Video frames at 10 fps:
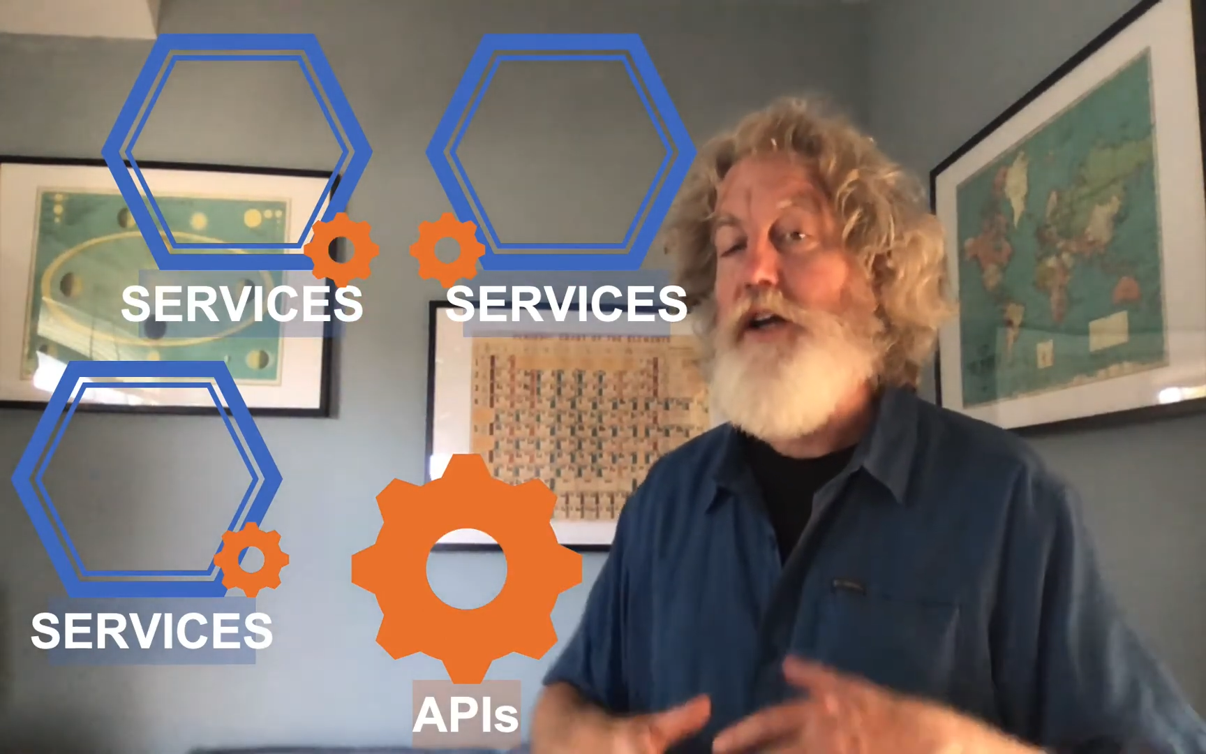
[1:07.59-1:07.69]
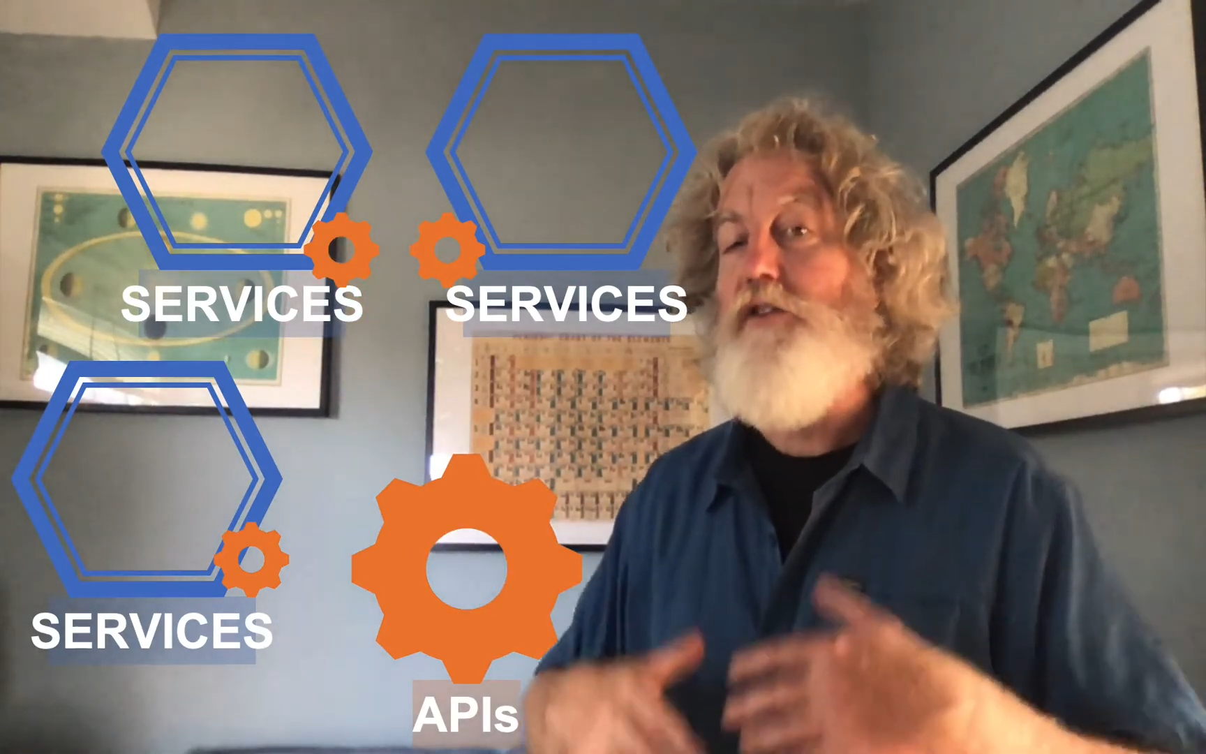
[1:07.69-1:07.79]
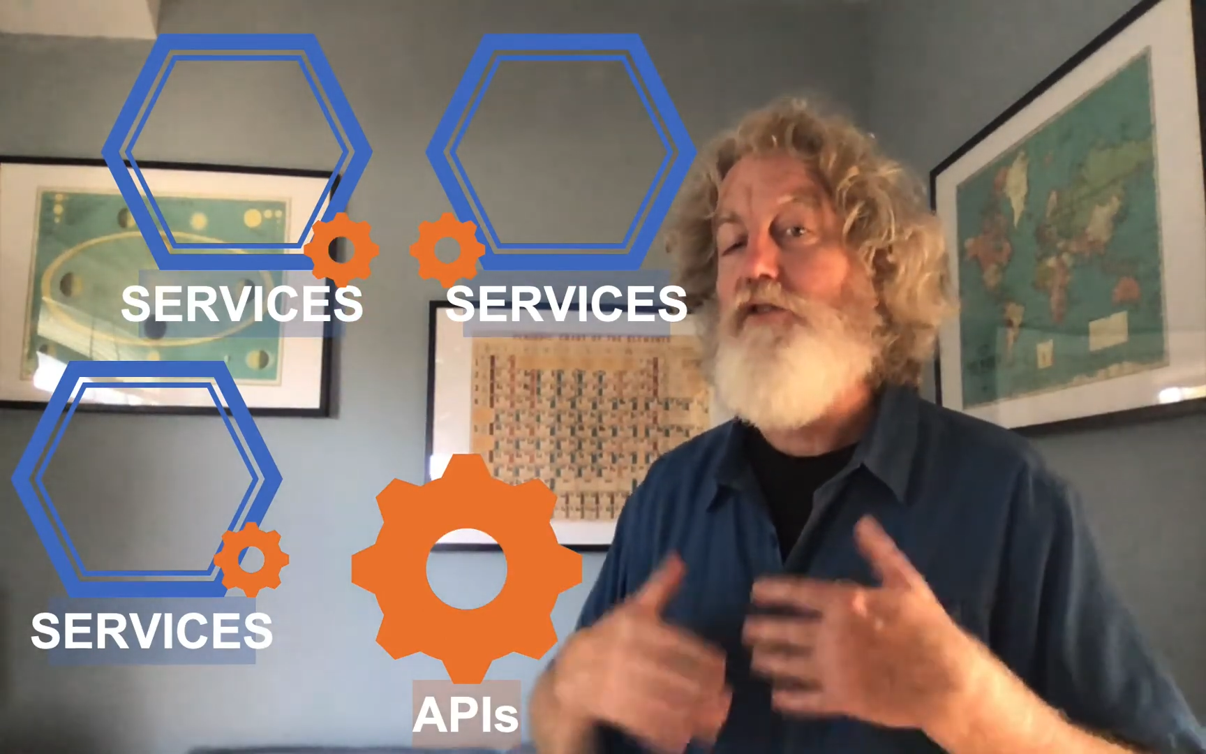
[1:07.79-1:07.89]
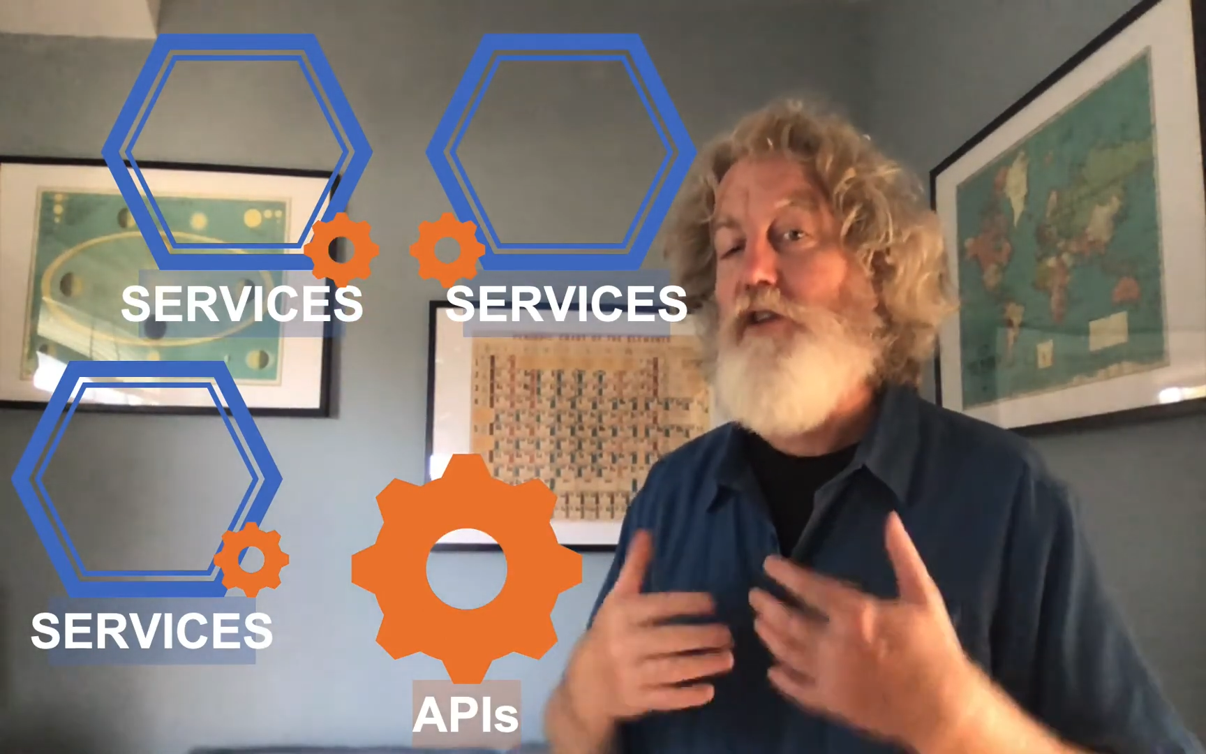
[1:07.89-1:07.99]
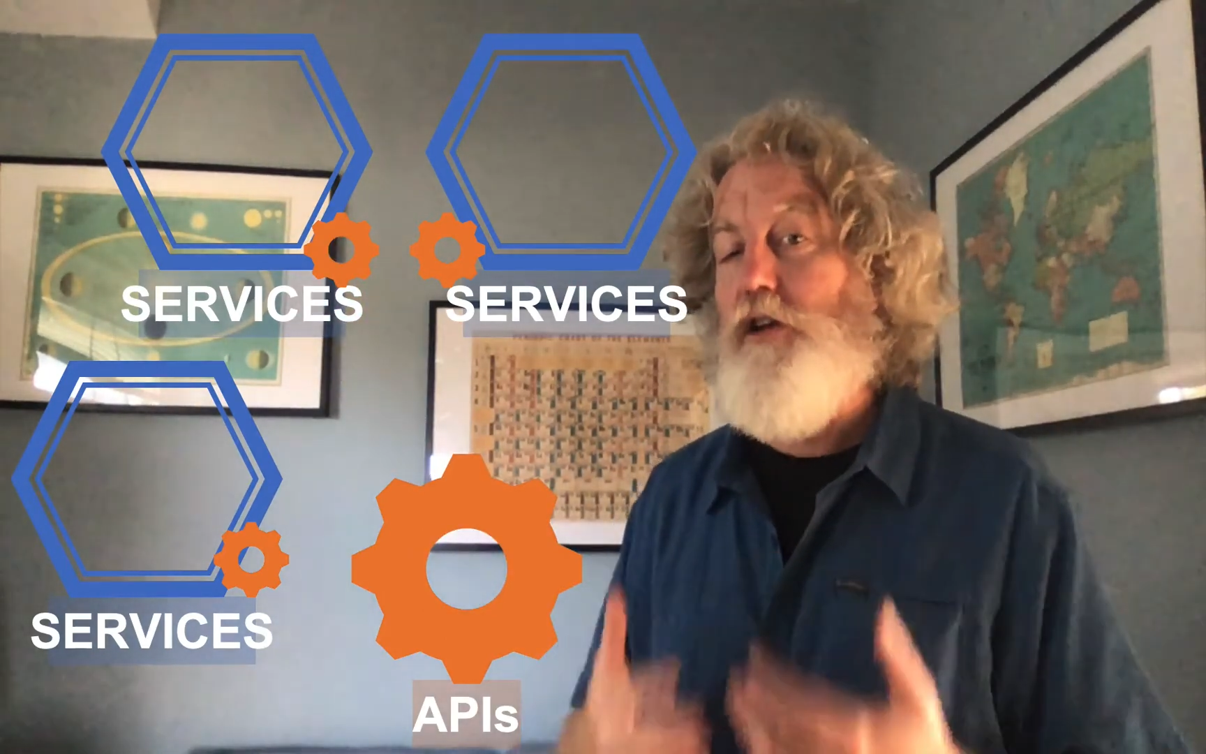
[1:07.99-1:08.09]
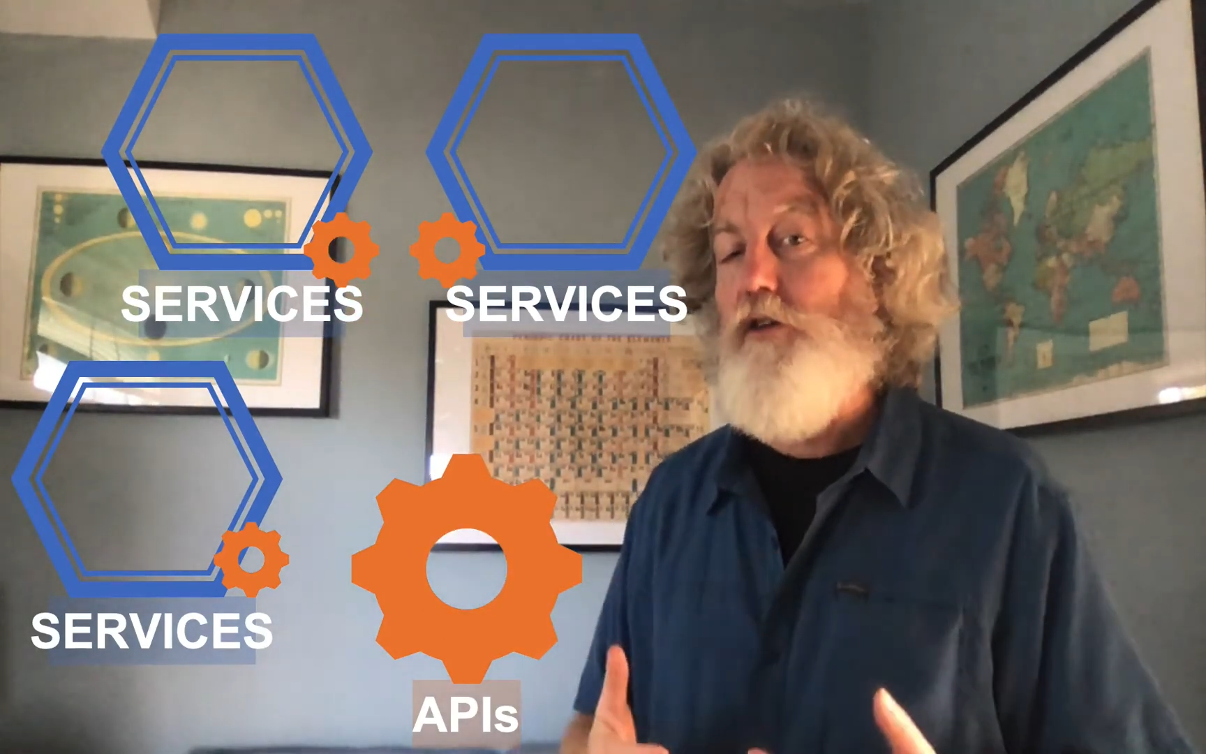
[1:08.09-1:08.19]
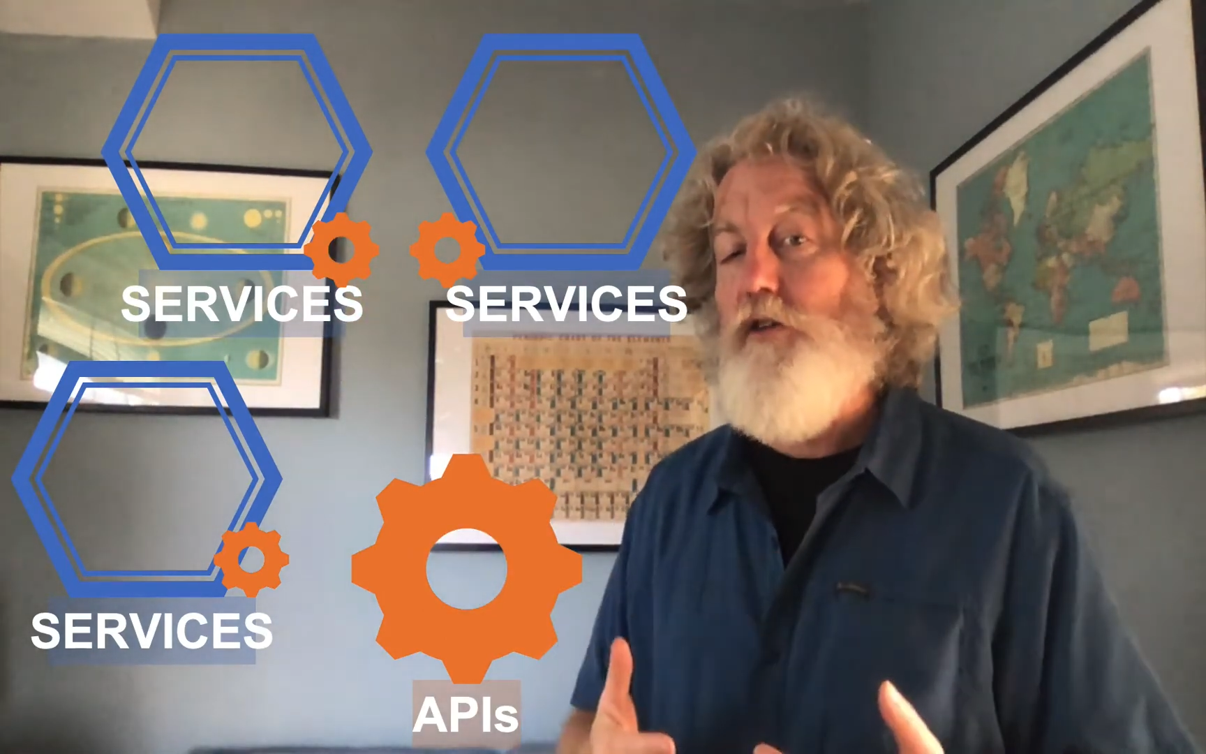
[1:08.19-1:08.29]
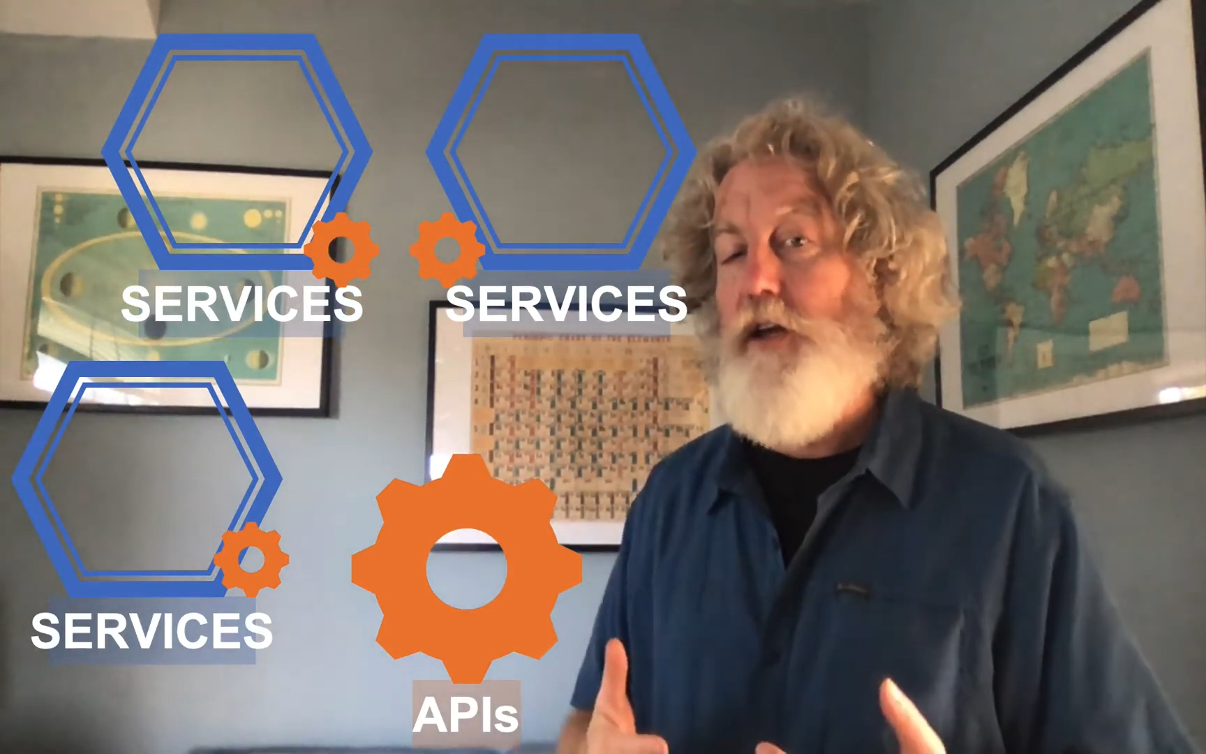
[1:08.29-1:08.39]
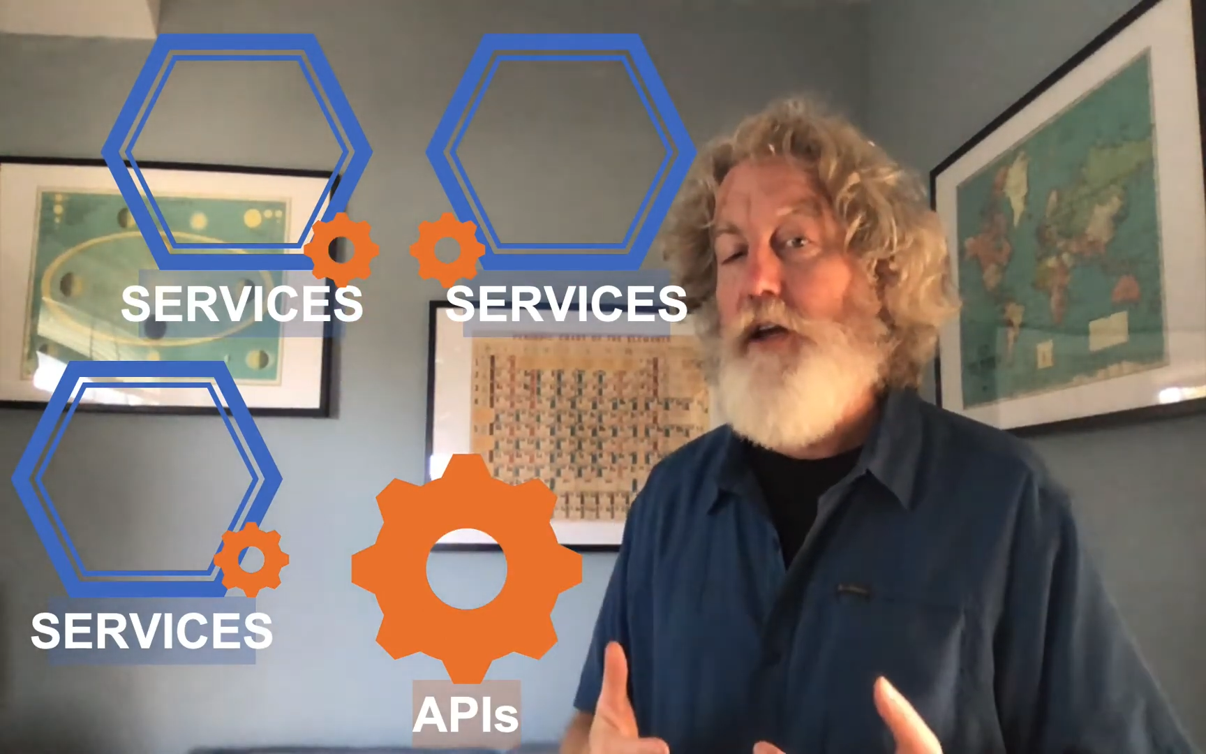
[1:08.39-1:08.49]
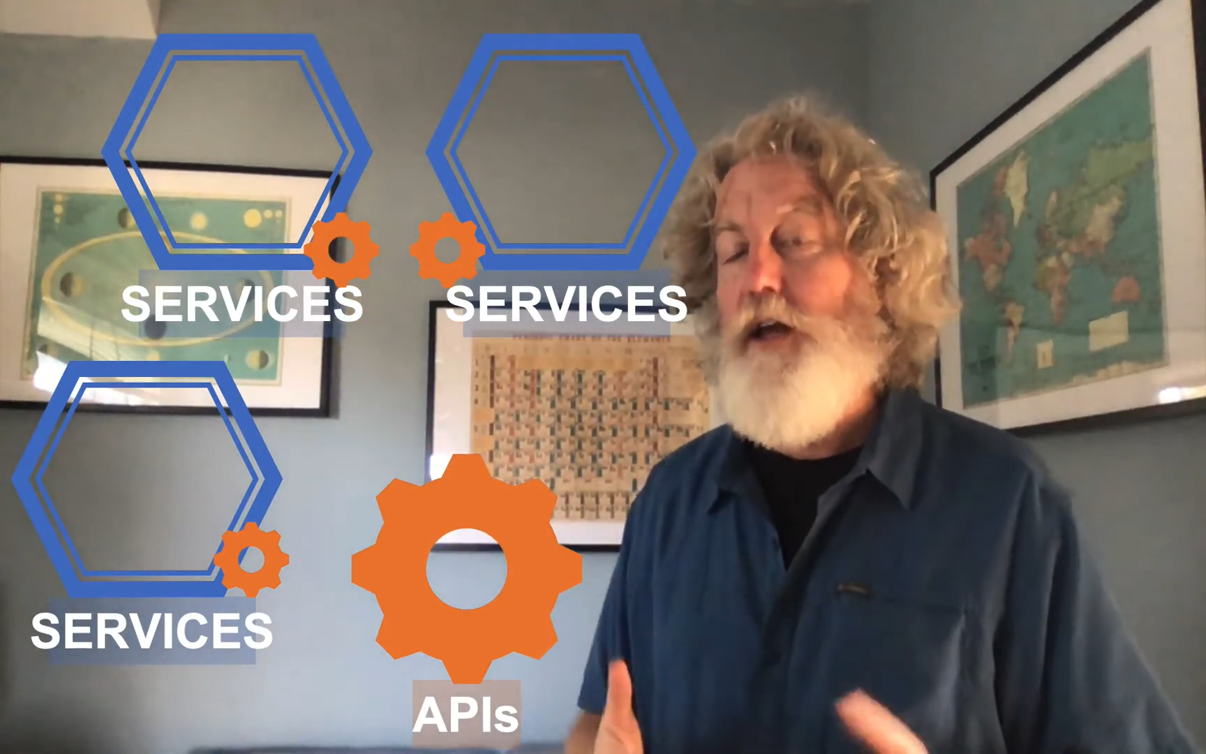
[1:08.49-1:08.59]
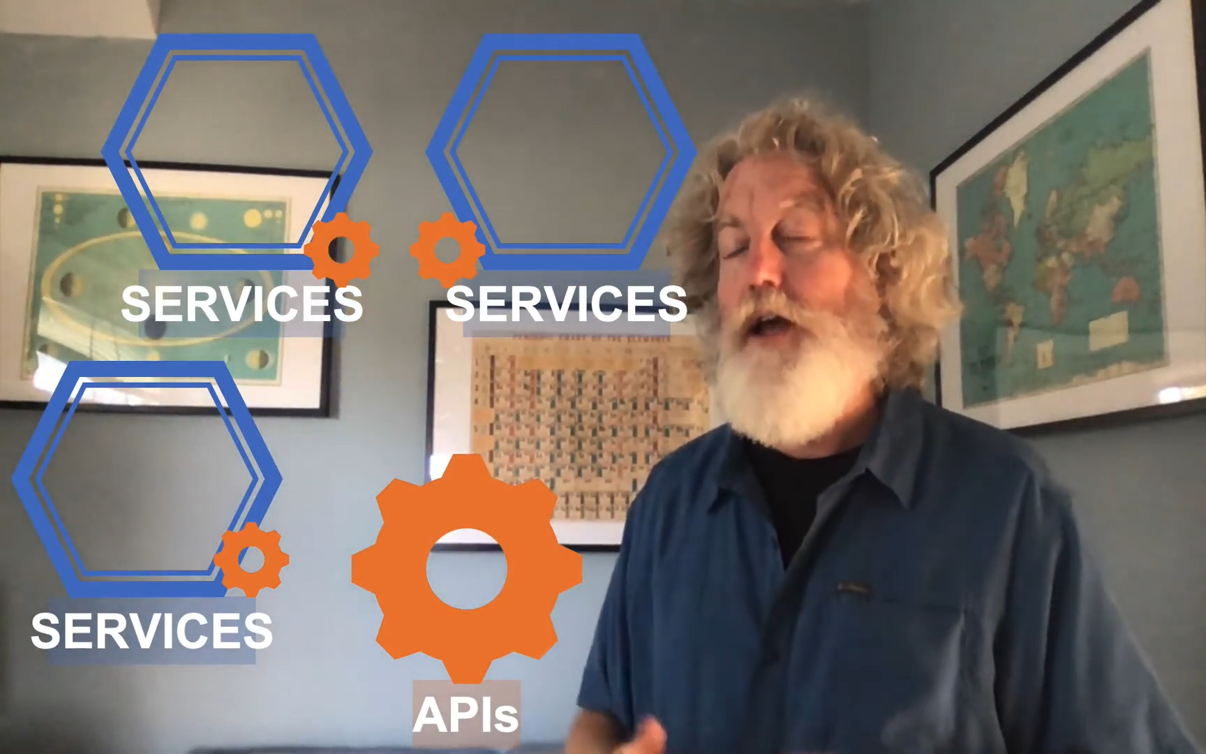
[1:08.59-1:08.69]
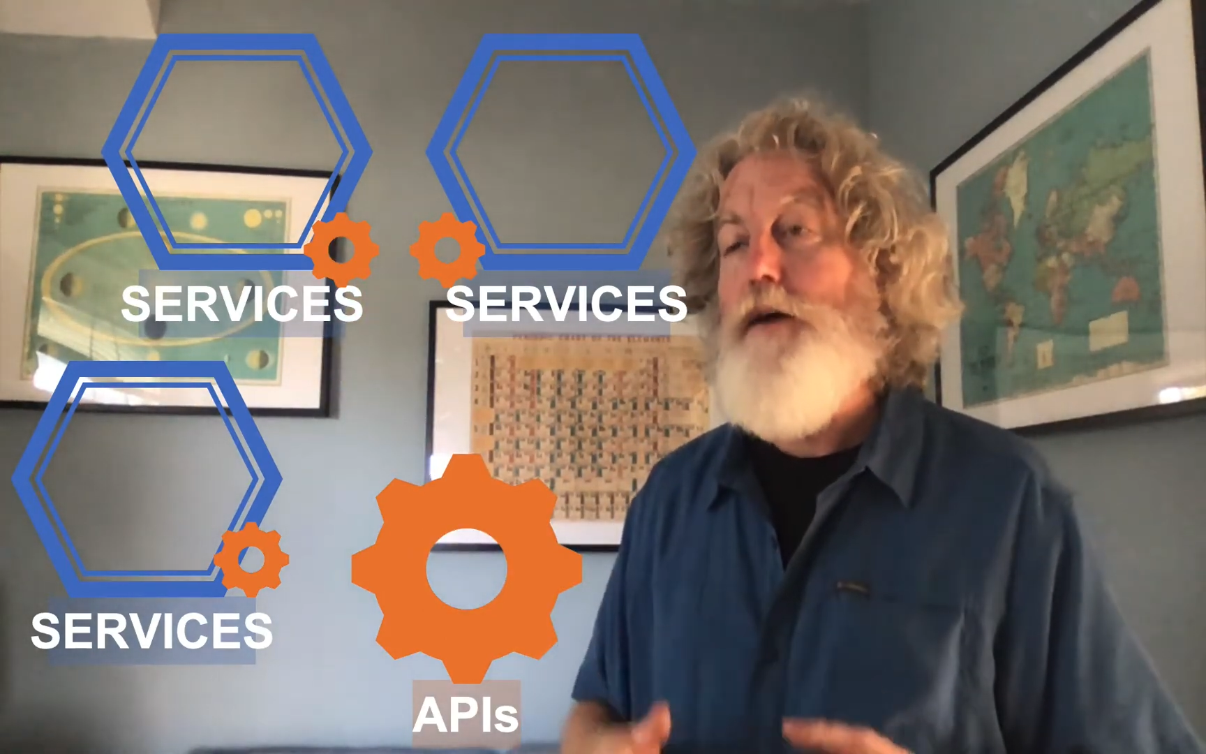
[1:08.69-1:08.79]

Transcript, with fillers: security,